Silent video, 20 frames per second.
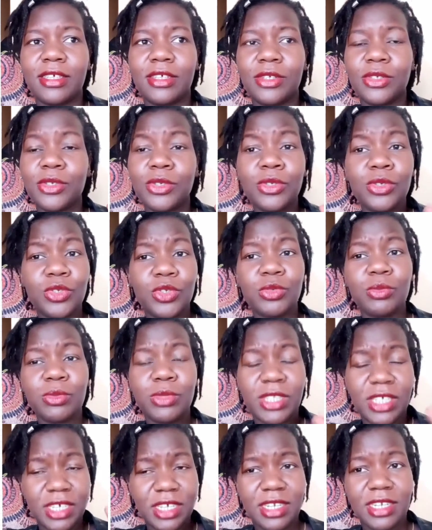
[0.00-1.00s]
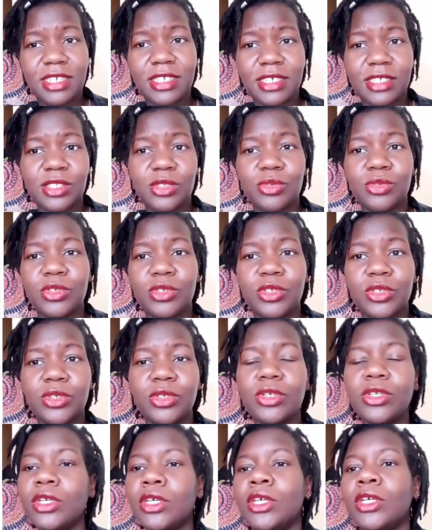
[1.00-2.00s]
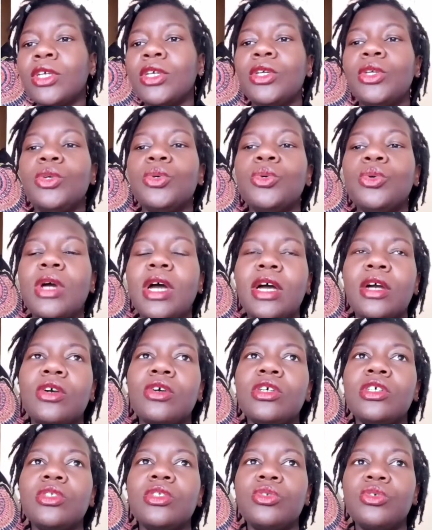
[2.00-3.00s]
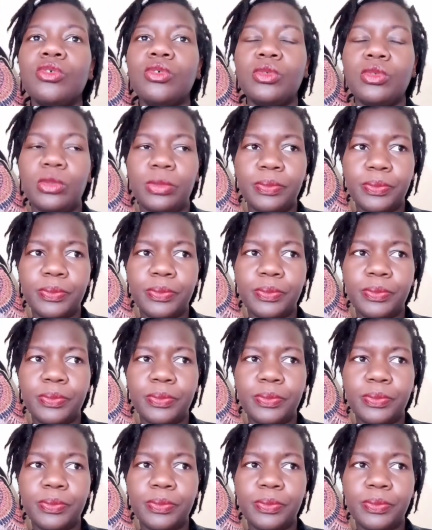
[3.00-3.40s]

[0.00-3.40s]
YouTube, the Creator Studio, you are going to,